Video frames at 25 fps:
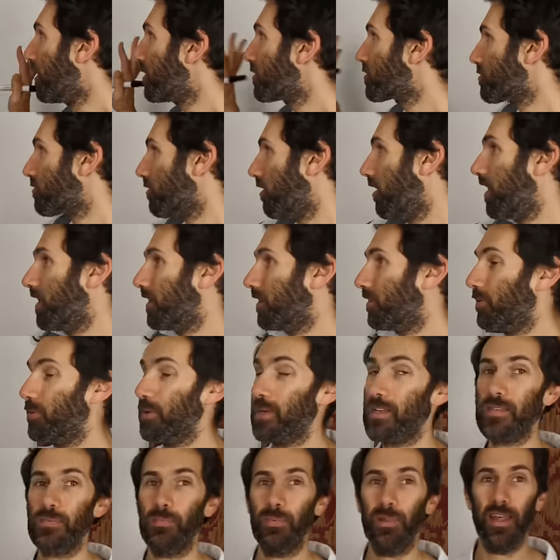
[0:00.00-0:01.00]
trying
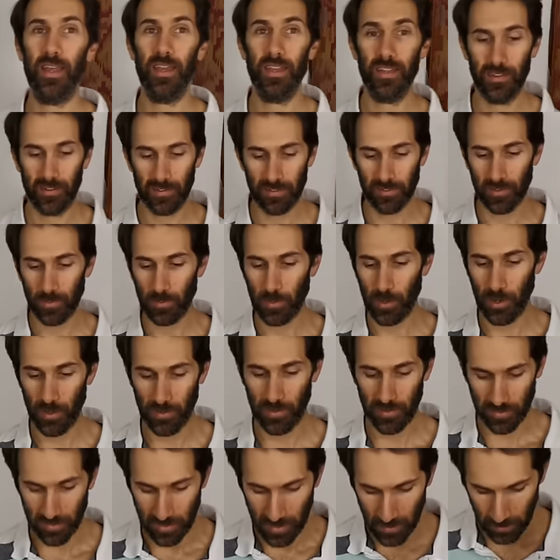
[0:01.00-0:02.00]
to explain some
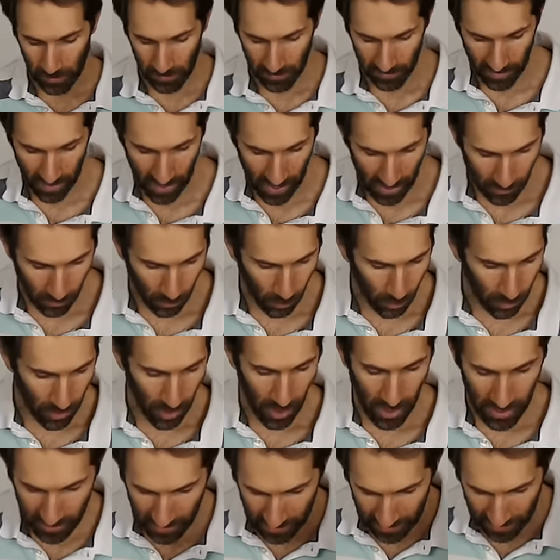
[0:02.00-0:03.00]
concepts and what
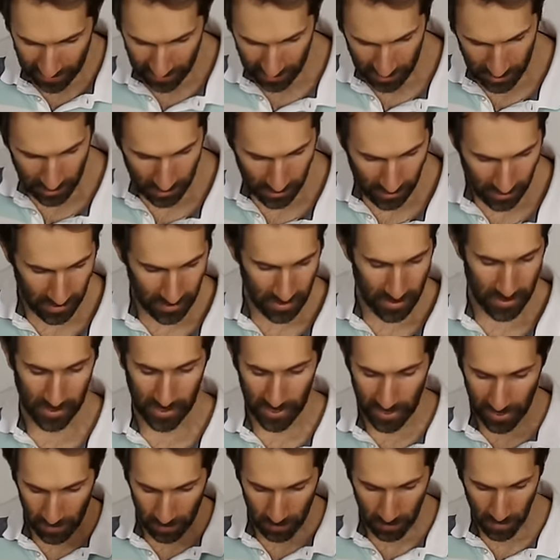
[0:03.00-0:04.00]
I need to, to
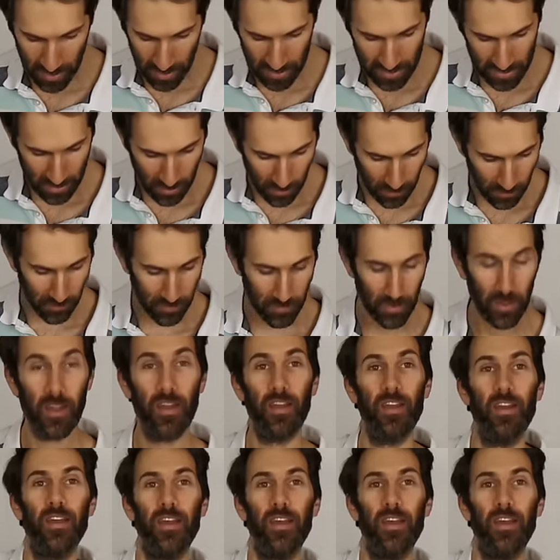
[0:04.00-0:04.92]
keep myself